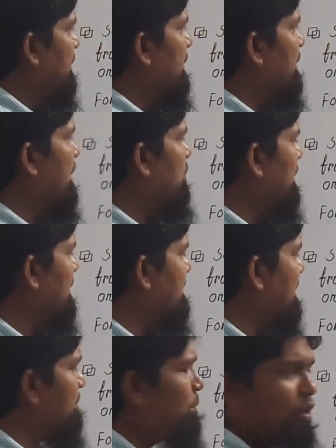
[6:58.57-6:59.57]
In our
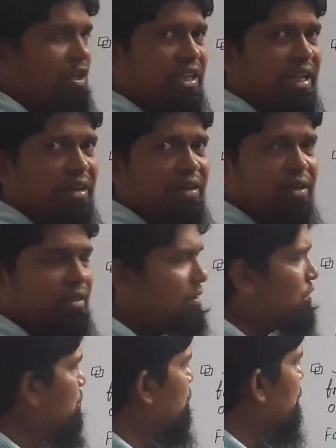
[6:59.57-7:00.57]
example here,
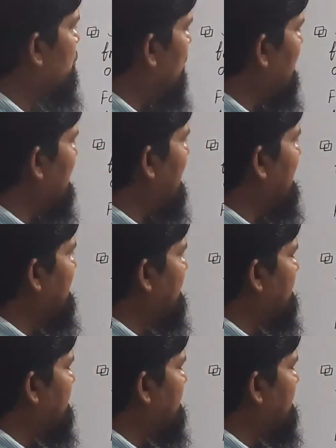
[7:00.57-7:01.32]
we got that